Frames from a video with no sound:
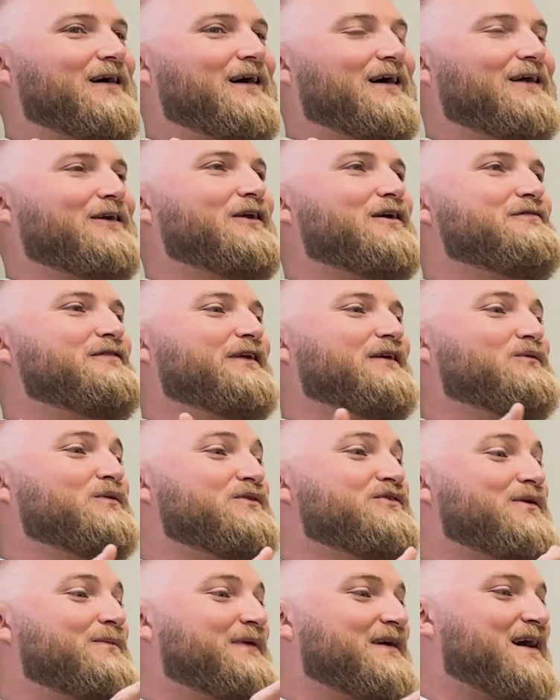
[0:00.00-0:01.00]
I don't know. I feel like
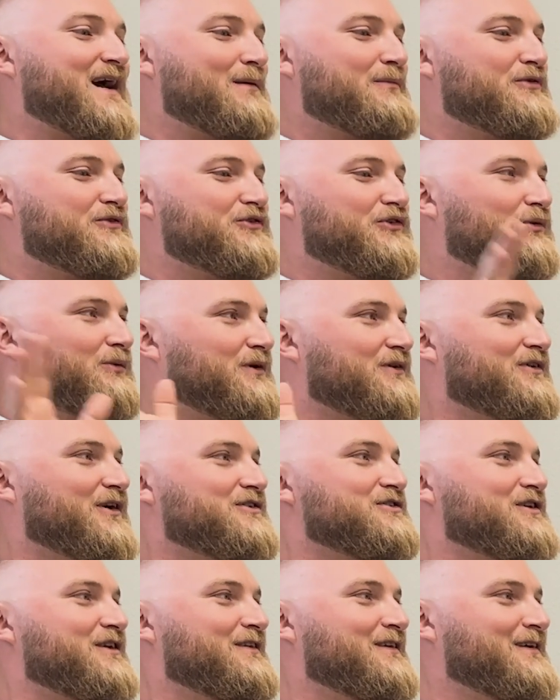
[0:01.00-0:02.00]
when something happens, you don't want to
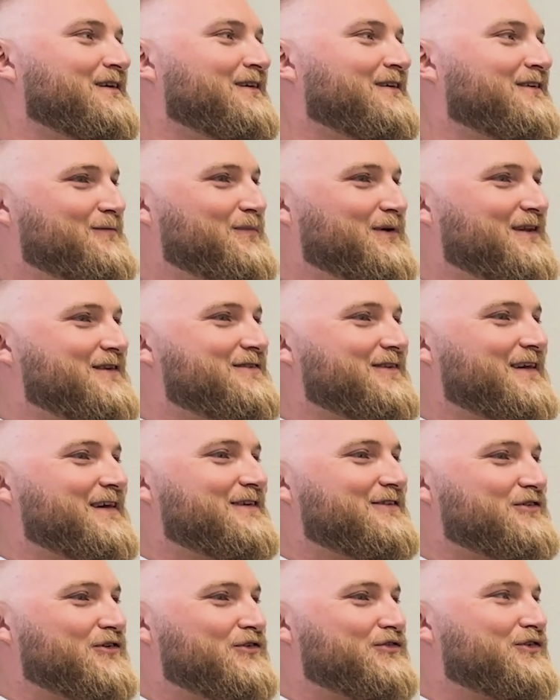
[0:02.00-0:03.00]
touch anything, but it's
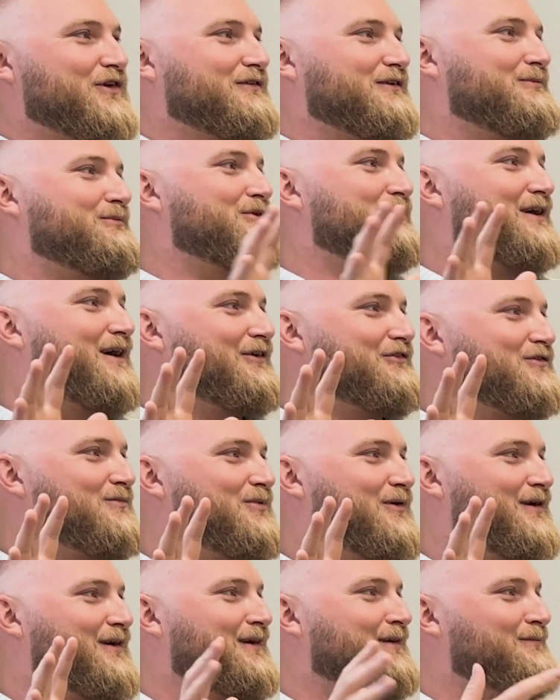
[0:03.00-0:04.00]
like, so you start ripping your house
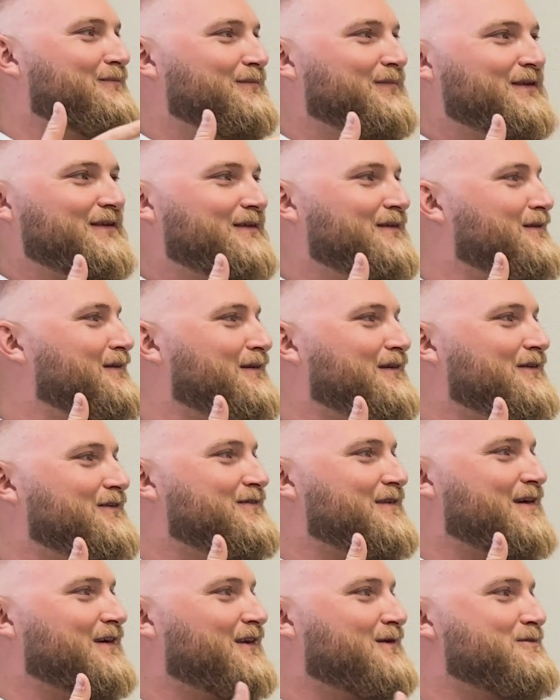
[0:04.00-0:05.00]
apart.
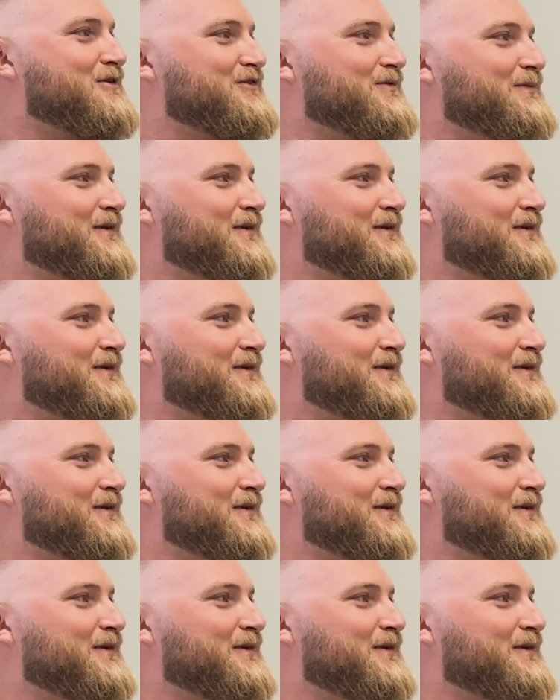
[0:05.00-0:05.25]
Is that going to mess up